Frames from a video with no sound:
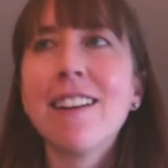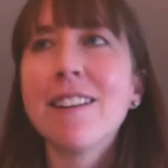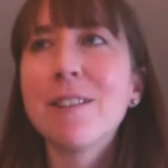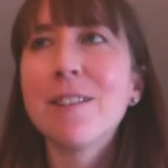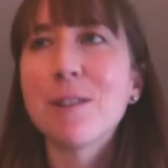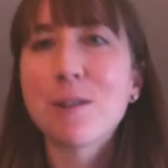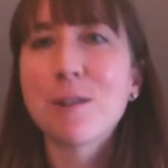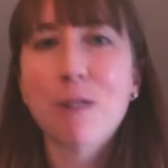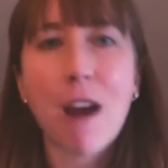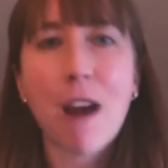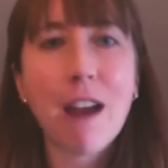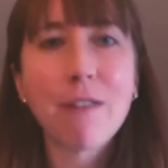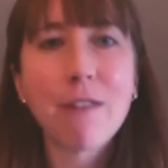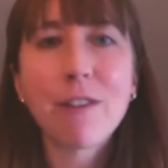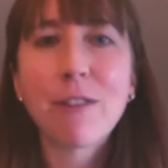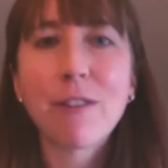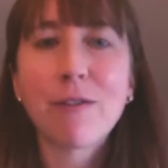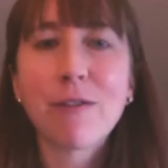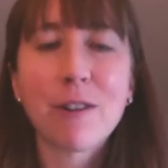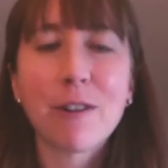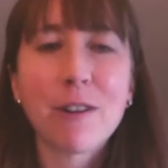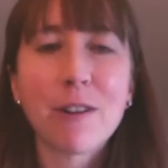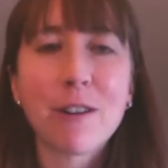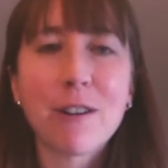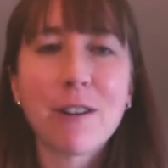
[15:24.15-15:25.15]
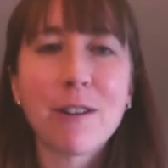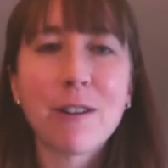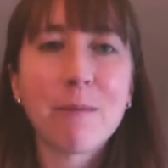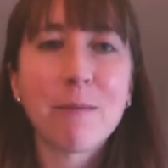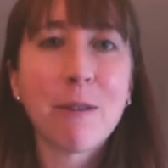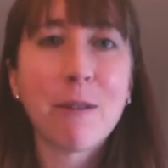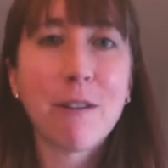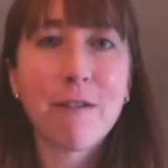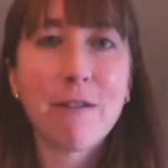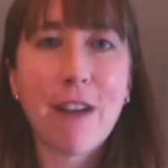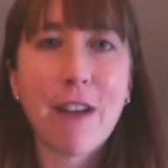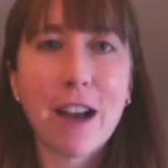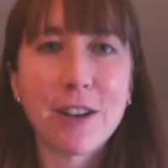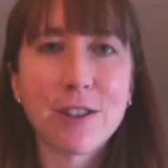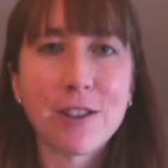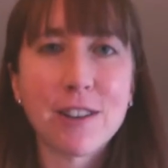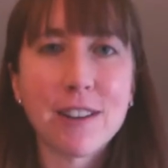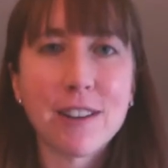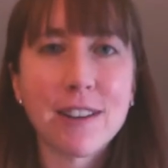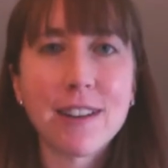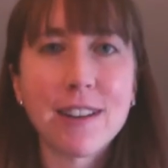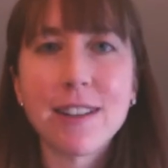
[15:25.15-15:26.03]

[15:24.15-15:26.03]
striving for perfection.